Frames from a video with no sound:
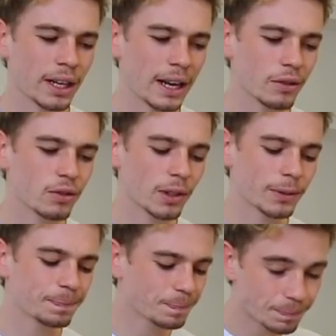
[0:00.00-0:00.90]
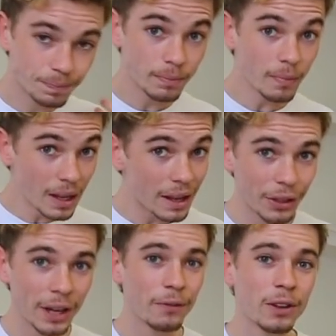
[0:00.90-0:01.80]
it now. So
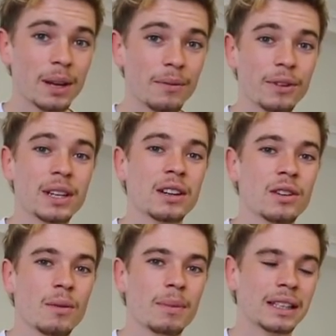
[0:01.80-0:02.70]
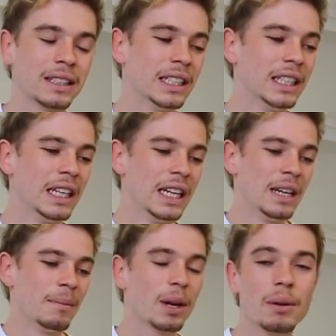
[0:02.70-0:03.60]
thankfully, I'm feeling a lot better.
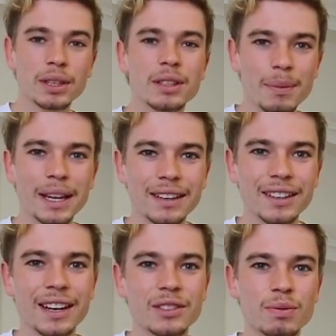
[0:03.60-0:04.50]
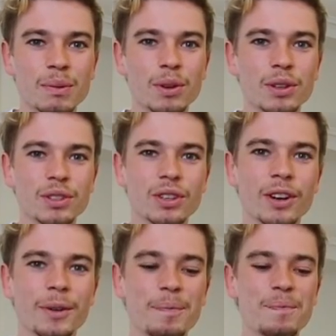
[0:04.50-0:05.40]
But I wanted to make an announcement because
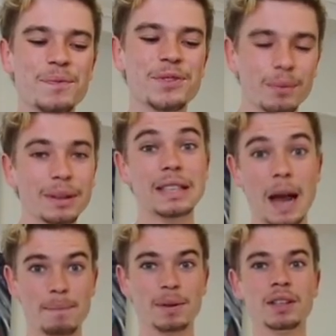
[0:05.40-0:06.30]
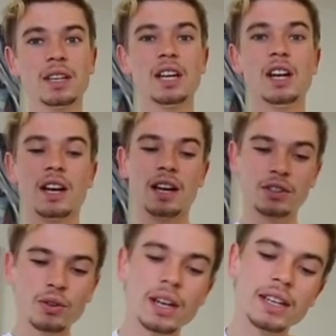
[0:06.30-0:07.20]
something's happened.
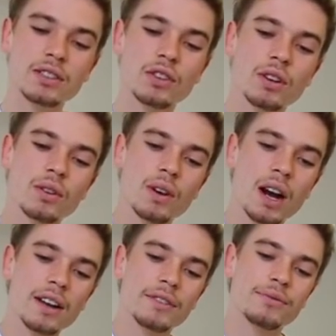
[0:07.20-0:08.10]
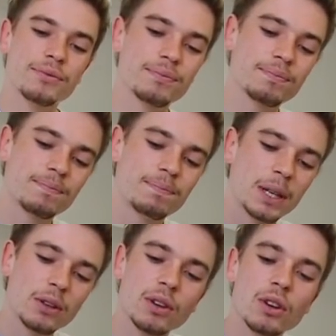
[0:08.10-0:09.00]
As you guys know, I've
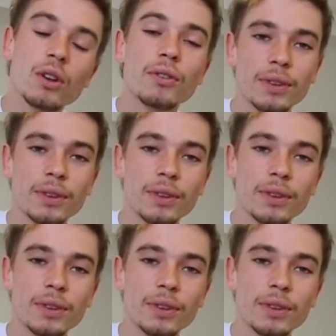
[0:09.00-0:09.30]
been doing a lot of